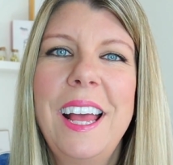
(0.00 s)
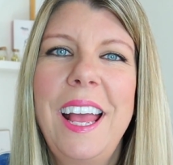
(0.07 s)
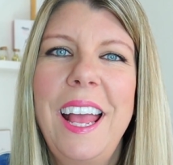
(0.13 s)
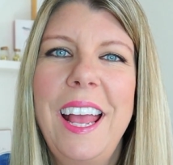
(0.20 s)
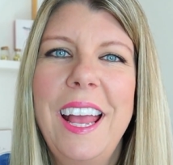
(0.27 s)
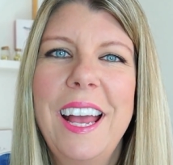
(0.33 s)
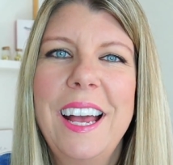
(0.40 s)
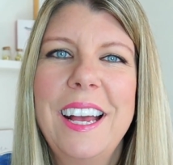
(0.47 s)

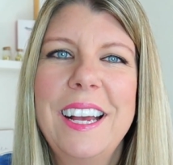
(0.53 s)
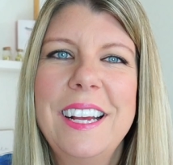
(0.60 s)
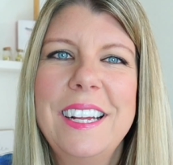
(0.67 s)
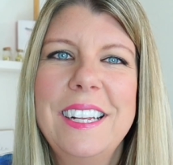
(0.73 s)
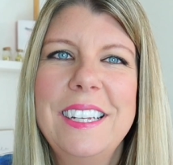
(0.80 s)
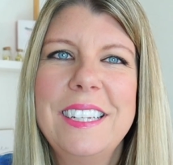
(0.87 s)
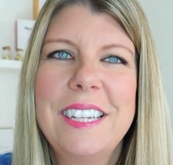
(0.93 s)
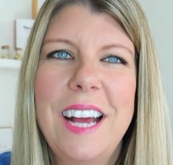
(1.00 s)

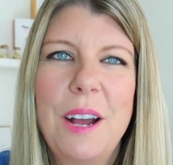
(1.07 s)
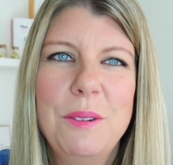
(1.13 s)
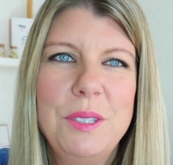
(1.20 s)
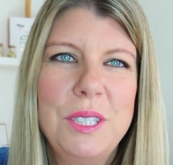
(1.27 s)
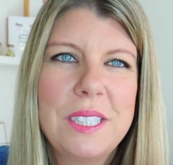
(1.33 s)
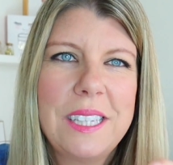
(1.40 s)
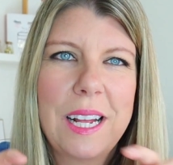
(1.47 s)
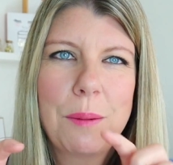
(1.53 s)
And I was
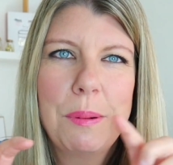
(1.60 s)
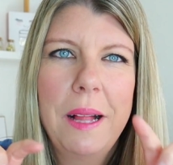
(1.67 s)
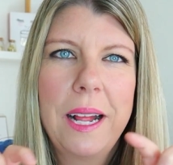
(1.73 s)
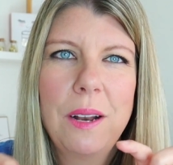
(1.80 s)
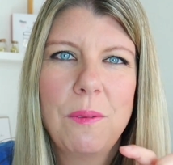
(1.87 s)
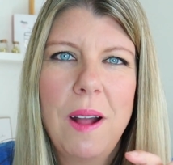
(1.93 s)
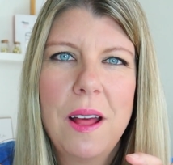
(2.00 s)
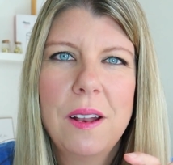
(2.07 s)
just like playing
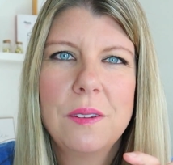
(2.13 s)
around.